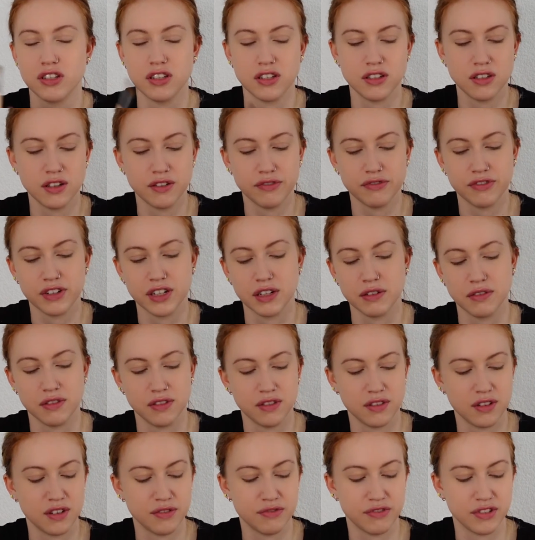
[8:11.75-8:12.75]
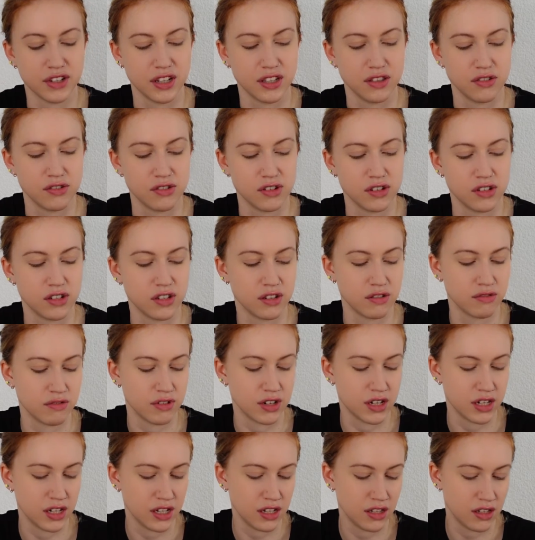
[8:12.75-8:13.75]
There's nothing interesting
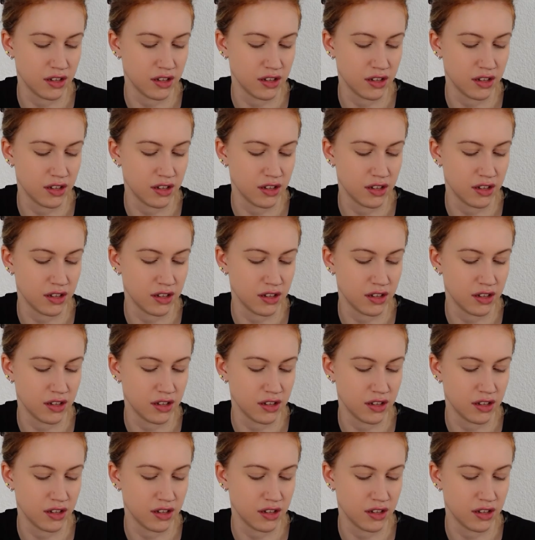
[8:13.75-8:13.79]
really.